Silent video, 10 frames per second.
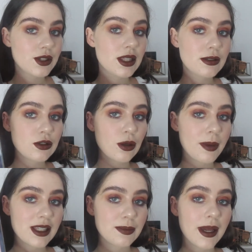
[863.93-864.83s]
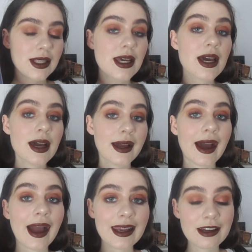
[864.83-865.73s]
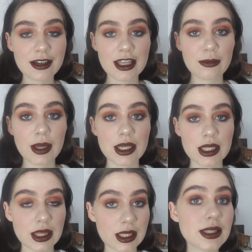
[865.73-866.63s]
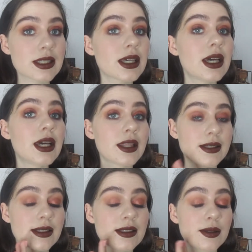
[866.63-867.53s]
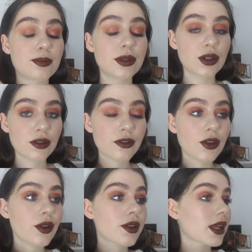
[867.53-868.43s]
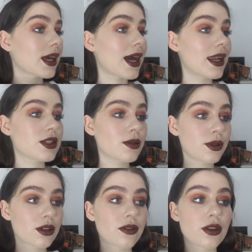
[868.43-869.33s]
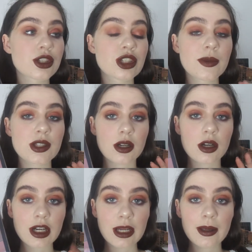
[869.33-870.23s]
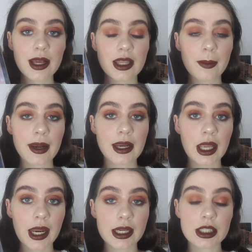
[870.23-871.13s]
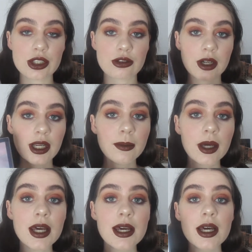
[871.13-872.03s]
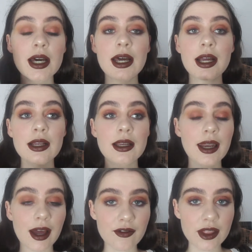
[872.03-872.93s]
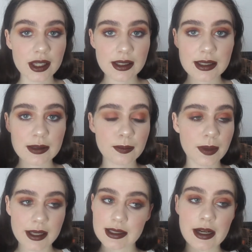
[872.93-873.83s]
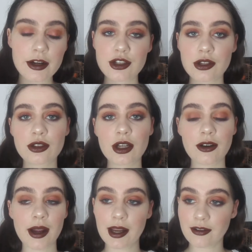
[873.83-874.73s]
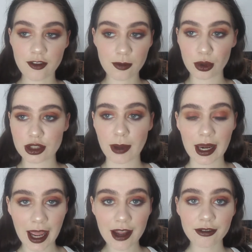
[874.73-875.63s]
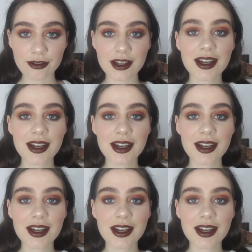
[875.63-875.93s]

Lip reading: So this is your best bet. I highly recommend this. This is beautiful, the colors are beautiful, the shimmers are creamy and they blend out like a dream. Love this. Best 130 rand I've ever bought in my life.